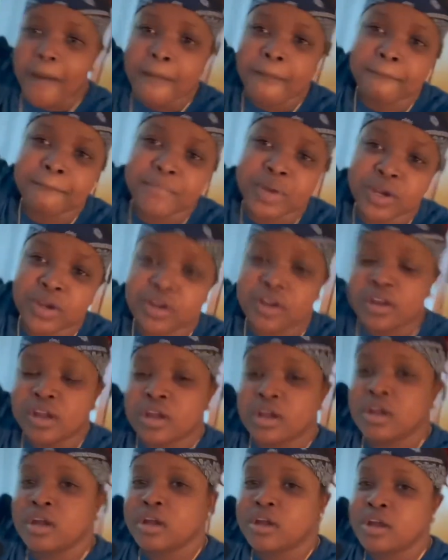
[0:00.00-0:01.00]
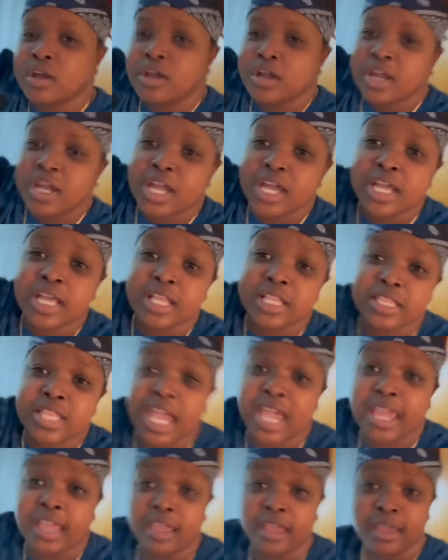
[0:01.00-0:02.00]

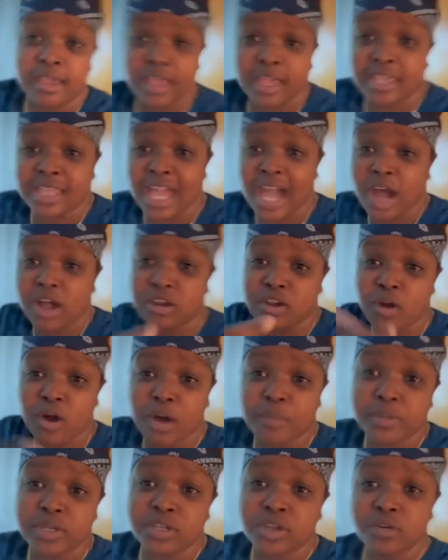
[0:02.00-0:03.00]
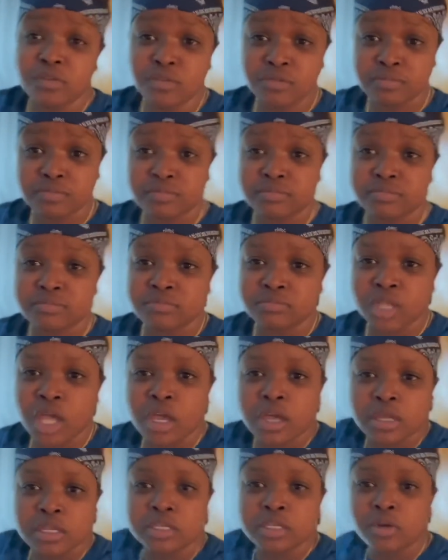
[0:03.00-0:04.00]
birthday, and y'all know I'ma do
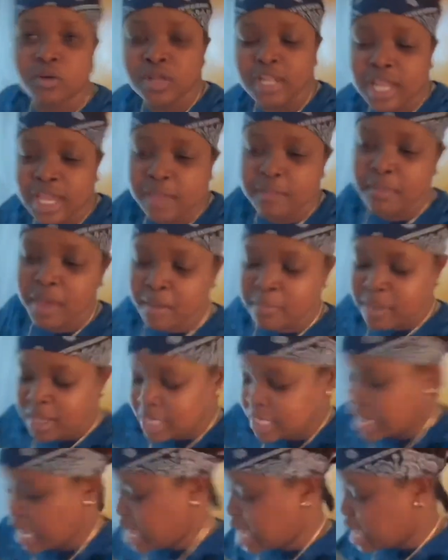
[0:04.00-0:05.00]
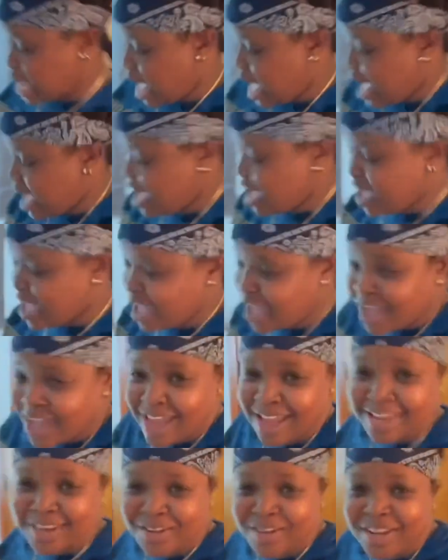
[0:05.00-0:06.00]
do it like it my B day.
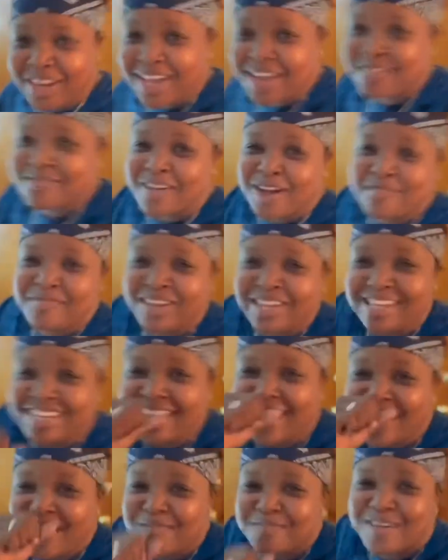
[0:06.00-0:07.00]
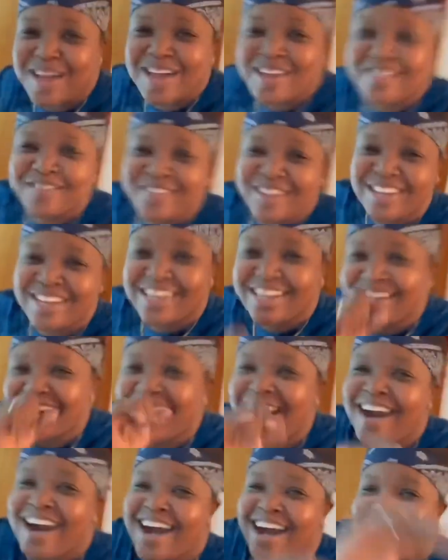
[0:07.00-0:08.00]
Hey, do it like it my B day, baby.
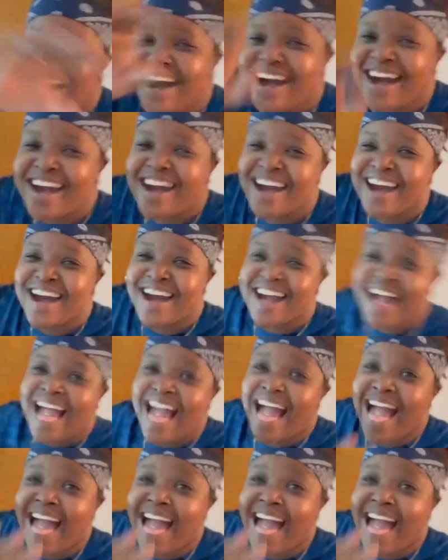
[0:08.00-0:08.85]
Ah,